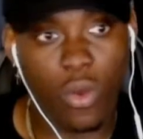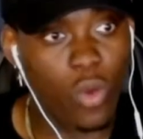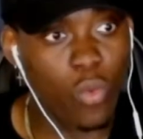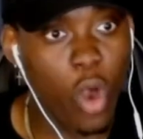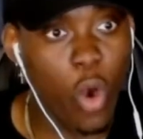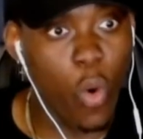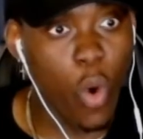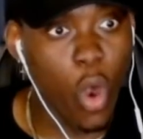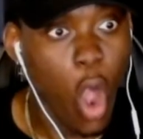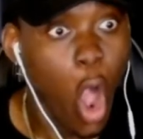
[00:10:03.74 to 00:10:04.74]
Whoa.
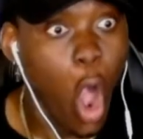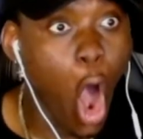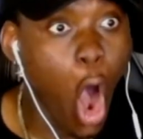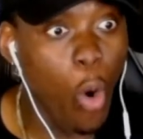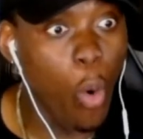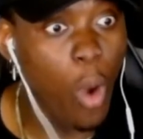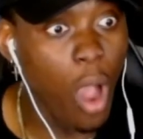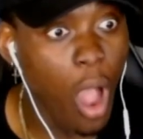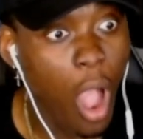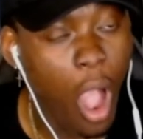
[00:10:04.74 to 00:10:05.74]
Oh.
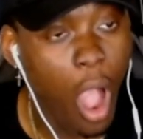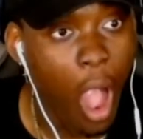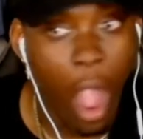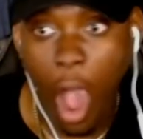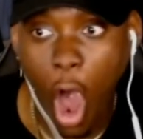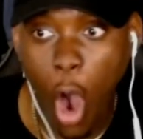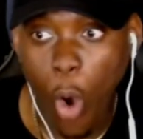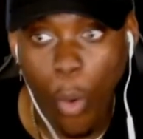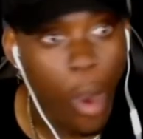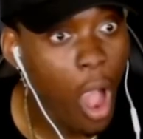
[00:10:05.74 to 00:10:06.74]

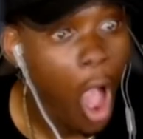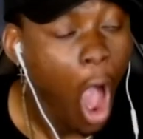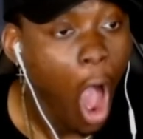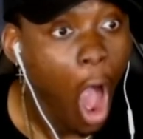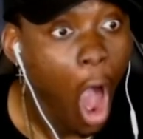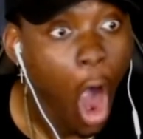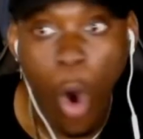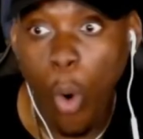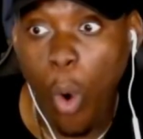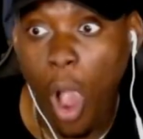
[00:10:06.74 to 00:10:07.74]
Oh.
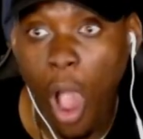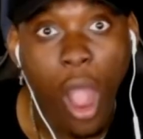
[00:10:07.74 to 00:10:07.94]
Oh.